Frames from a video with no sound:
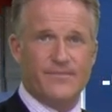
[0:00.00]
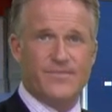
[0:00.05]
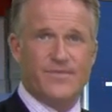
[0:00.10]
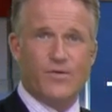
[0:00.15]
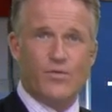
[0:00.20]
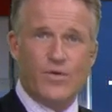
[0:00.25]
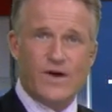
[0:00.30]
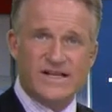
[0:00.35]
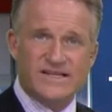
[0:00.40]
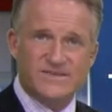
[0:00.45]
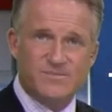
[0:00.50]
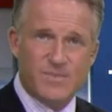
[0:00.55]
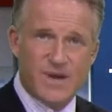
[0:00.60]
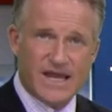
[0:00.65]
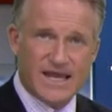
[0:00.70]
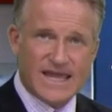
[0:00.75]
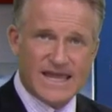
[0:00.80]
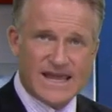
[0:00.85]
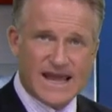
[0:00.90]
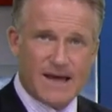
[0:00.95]
the winds
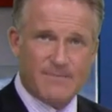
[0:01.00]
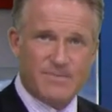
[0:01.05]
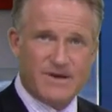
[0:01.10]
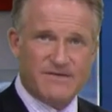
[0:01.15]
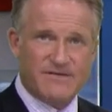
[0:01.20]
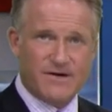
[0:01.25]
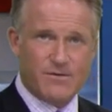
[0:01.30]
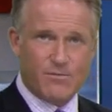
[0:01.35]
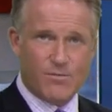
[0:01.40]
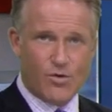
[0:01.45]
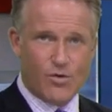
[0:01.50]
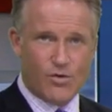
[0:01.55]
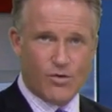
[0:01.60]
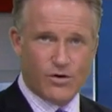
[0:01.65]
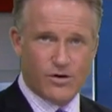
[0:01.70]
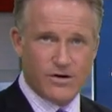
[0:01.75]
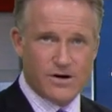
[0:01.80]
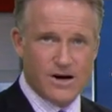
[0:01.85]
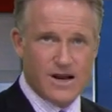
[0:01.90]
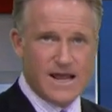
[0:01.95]
picking up even
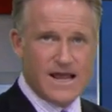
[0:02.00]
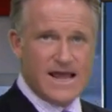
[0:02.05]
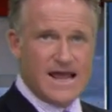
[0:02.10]
more